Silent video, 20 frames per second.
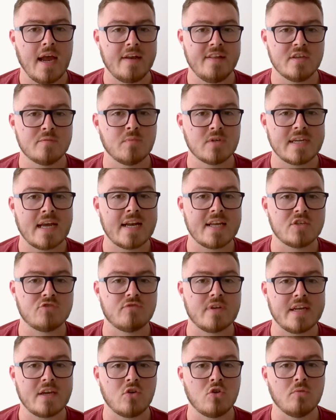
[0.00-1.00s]
And this modality is
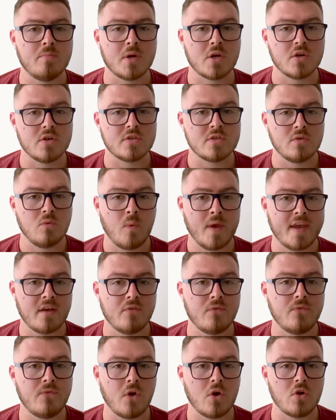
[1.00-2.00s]
really cool because we can
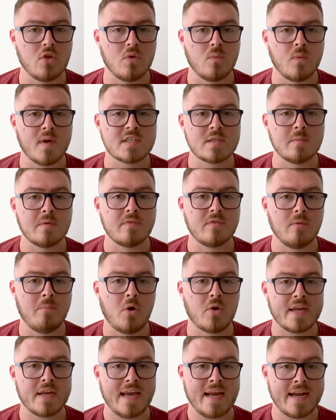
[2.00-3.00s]
follow the wisdom of the
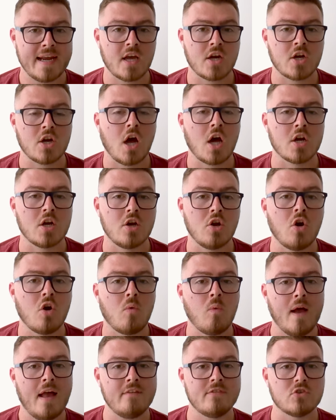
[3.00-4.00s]
body and it can unlock
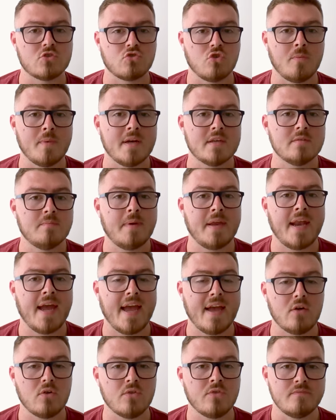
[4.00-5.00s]
whatever trauma has been
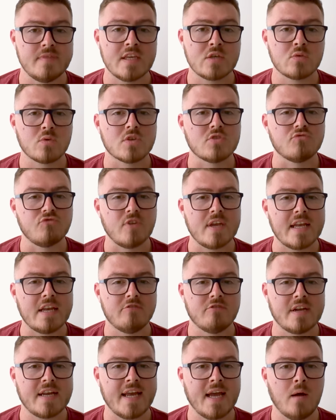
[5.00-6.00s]
held. This one's really,
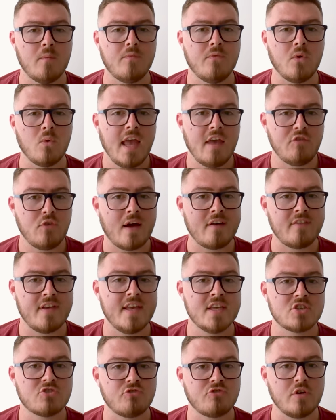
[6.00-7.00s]
really helpful if you have a
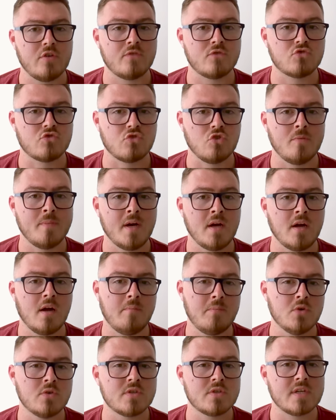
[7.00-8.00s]
history of trauma,
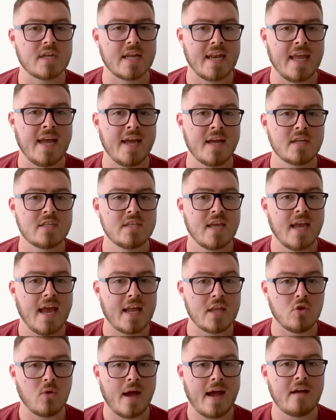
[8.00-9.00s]
abuse, and neglect,
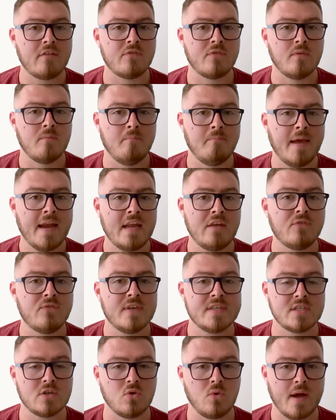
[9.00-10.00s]
and you have many
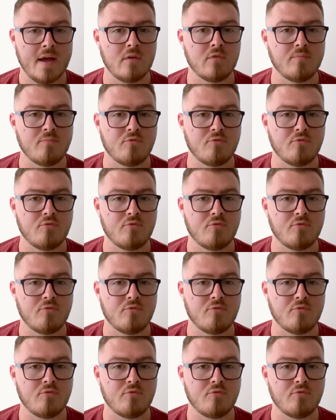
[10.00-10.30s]
physical health